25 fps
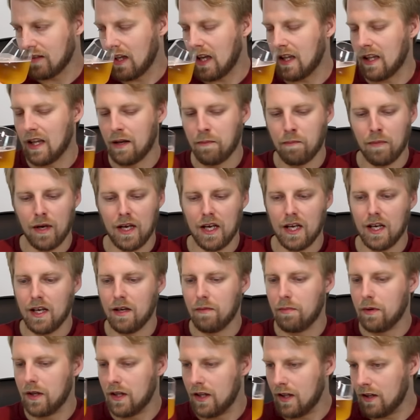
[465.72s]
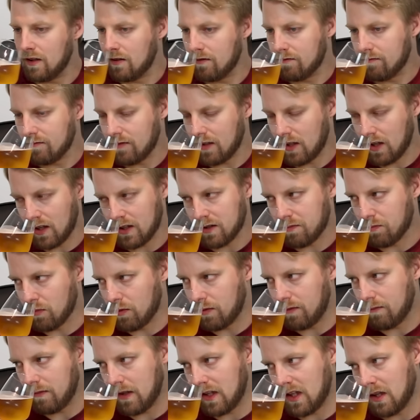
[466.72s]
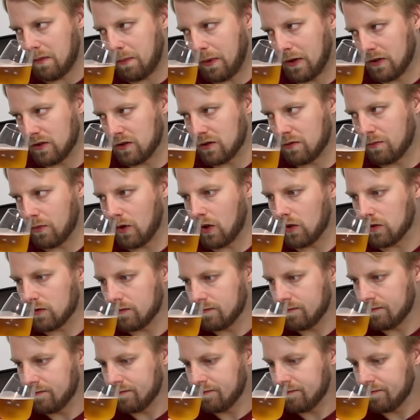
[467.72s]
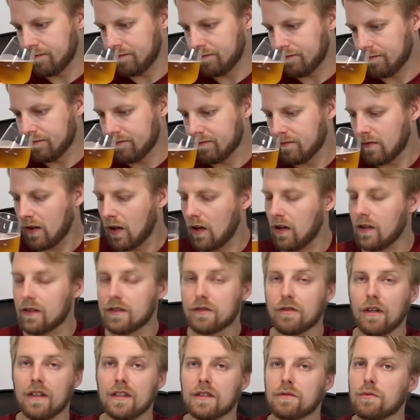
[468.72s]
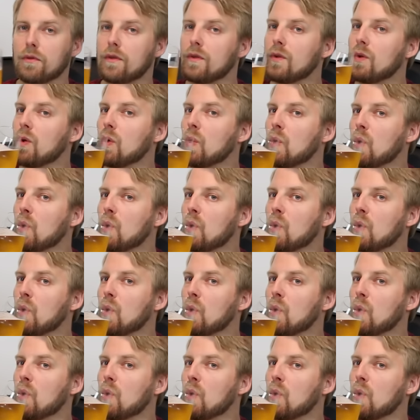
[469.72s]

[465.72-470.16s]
And then maybe, no, it's mainly Pilsner malt. Well, let's try this one.